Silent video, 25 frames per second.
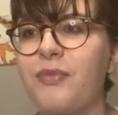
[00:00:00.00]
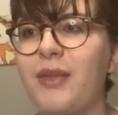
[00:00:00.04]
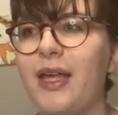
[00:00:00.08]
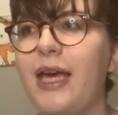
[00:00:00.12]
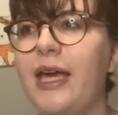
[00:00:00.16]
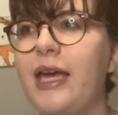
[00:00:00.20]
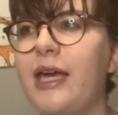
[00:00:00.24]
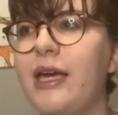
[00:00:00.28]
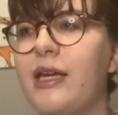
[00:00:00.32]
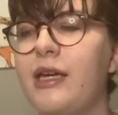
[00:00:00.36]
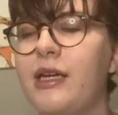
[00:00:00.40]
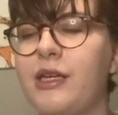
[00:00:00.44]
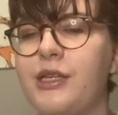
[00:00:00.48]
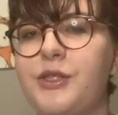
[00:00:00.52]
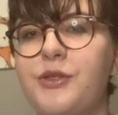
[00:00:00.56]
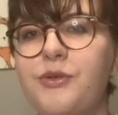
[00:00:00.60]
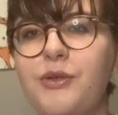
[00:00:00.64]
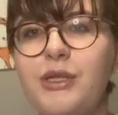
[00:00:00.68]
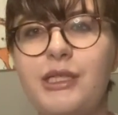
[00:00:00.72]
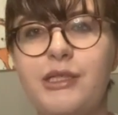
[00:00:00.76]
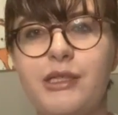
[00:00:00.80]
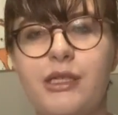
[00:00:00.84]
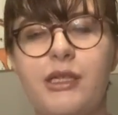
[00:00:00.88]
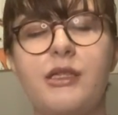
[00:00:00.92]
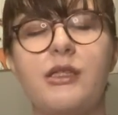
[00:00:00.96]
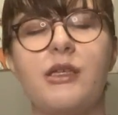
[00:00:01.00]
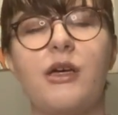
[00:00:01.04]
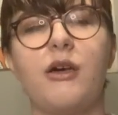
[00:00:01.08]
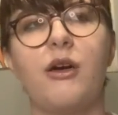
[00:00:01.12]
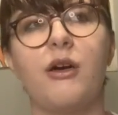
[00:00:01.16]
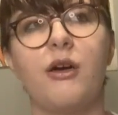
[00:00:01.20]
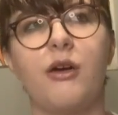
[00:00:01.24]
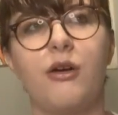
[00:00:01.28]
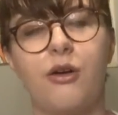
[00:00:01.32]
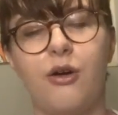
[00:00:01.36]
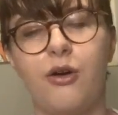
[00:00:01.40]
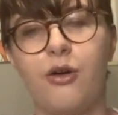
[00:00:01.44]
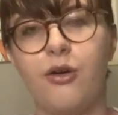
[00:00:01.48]
And his three sons
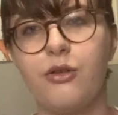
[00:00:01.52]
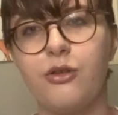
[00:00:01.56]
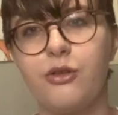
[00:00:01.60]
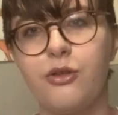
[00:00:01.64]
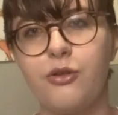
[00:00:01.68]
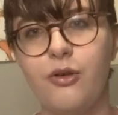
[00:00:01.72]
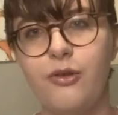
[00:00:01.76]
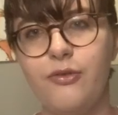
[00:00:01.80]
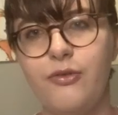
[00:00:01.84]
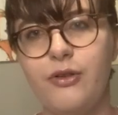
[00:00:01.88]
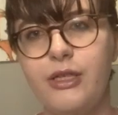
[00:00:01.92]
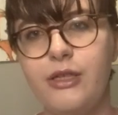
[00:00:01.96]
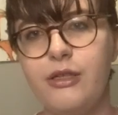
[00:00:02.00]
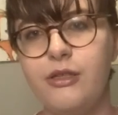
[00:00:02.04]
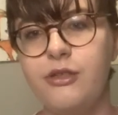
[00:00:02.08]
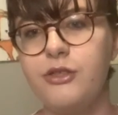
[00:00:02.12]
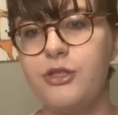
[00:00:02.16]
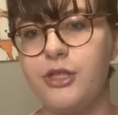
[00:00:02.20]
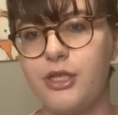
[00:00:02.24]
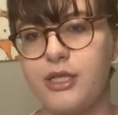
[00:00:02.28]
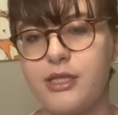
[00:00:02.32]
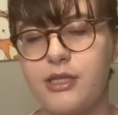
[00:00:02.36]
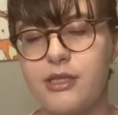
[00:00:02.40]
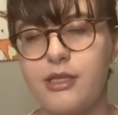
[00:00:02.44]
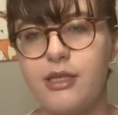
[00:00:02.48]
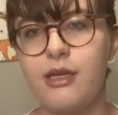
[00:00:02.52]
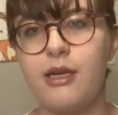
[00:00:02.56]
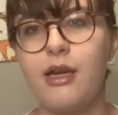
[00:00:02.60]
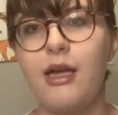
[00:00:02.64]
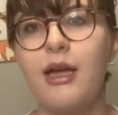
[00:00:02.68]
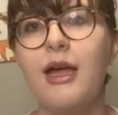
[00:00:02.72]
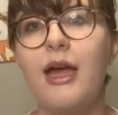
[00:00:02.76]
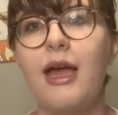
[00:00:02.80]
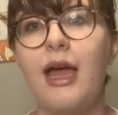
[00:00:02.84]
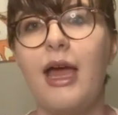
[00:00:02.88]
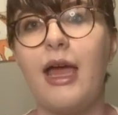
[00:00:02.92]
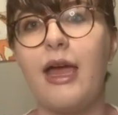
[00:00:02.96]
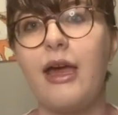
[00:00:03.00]
are called Griffin, Justin,
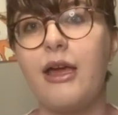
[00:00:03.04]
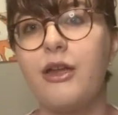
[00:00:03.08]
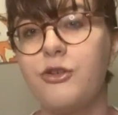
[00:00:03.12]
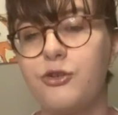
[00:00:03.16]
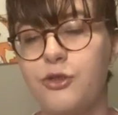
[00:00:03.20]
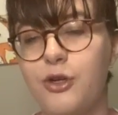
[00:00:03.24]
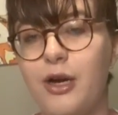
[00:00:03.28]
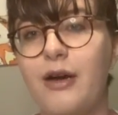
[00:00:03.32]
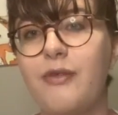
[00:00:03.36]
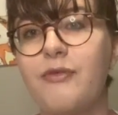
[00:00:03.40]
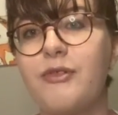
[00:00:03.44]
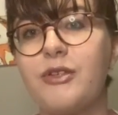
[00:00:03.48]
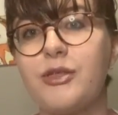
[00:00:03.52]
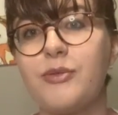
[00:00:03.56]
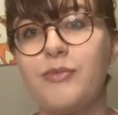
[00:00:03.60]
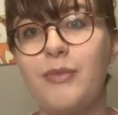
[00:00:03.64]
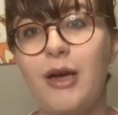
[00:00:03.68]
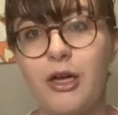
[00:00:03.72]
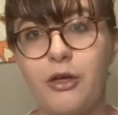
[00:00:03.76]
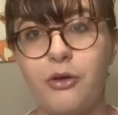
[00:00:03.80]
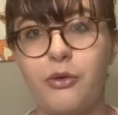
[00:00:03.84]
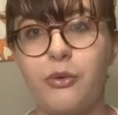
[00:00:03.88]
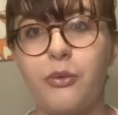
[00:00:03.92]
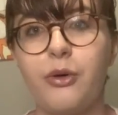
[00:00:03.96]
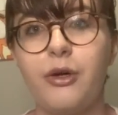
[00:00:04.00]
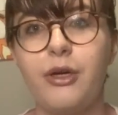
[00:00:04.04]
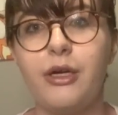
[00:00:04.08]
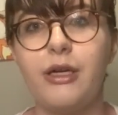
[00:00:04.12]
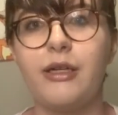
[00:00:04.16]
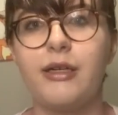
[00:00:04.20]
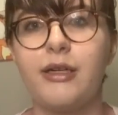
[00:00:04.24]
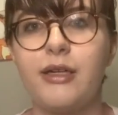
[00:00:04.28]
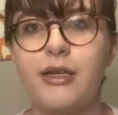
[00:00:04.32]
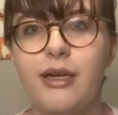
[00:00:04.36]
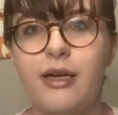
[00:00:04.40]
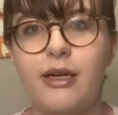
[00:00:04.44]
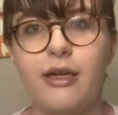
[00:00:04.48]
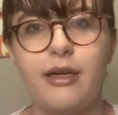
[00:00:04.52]
and Travis
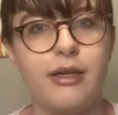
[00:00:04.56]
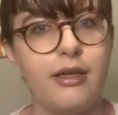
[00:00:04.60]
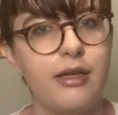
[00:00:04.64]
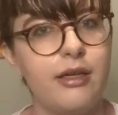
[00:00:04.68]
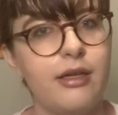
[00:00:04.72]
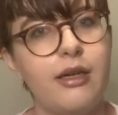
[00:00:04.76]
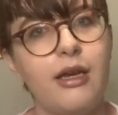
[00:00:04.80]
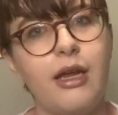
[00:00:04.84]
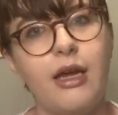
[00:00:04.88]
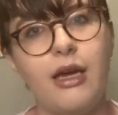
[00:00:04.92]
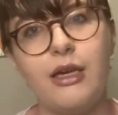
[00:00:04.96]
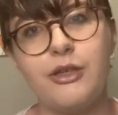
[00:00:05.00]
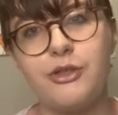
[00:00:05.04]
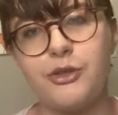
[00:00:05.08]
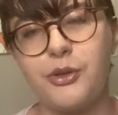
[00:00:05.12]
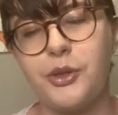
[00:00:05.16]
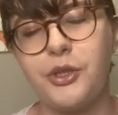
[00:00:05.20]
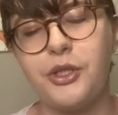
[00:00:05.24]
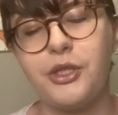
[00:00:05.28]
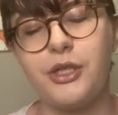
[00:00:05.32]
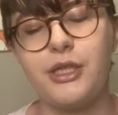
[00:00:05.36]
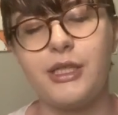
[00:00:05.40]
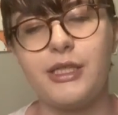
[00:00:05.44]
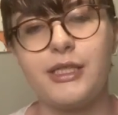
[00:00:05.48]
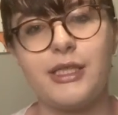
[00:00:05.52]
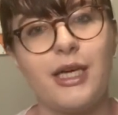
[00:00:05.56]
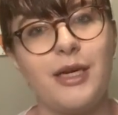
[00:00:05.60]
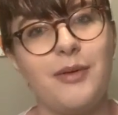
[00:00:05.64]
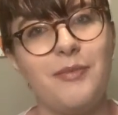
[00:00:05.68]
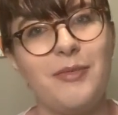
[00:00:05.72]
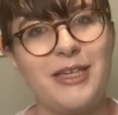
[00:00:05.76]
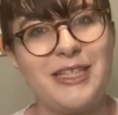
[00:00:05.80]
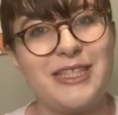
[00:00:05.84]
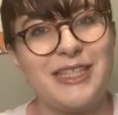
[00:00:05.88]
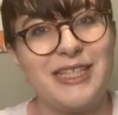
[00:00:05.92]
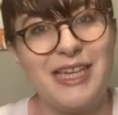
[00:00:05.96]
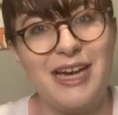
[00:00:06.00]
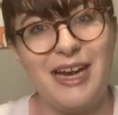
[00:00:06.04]
McElroy, not in age order because I
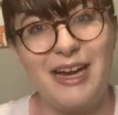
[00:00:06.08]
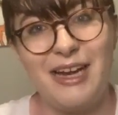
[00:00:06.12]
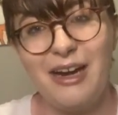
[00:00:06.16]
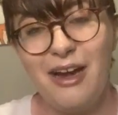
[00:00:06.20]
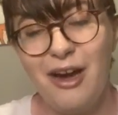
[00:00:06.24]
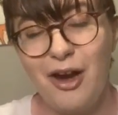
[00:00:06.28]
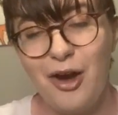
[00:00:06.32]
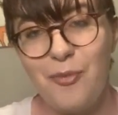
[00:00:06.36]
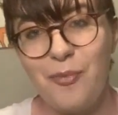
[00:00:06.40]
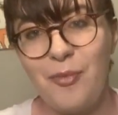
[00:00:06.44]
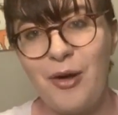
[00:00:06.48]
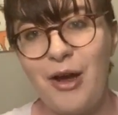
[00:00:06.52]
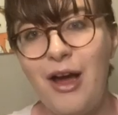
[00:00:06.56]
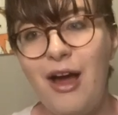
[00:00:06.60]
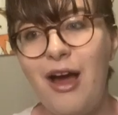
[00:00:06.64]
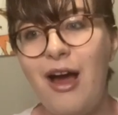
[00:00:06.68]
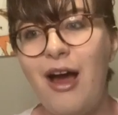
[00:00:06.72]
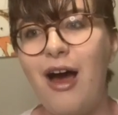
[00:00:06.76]
messed that up.